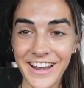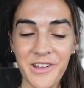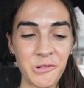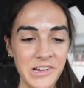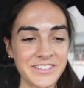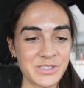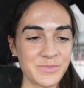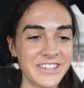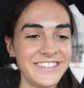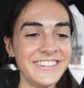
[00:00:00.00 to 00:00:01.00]
And I want it to
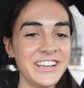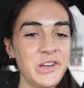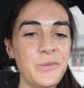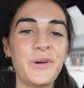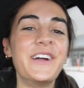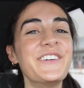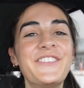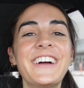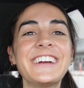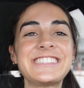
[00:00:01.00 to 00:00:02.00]
be
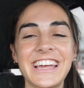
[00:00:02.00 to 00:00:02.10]
perfect,